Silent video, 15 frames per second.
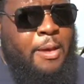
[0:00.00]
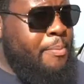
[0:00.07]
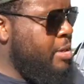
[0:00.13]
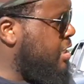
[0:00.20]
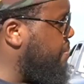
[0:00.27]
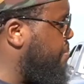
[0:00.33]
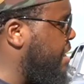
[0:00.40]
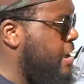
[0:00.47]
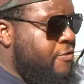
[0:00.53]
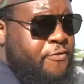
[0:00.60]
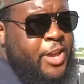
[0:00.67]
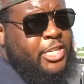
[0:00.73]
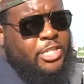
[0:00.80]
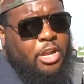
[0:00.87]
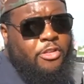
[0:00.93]
But to be
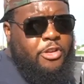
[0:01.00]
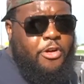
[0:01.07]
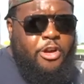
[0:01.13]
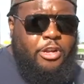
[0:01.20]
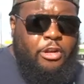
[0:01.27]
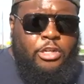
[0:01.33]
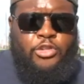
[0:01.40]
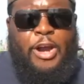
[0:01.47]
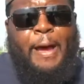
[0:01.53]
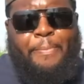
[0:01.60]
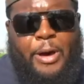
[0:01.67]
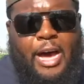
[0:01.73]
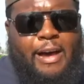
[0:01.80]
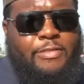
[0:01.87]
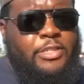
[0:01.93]
efficient during your
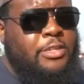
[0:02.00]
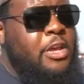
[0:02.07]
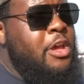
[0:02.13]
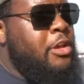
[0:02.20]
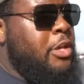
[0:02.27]
drop-offs,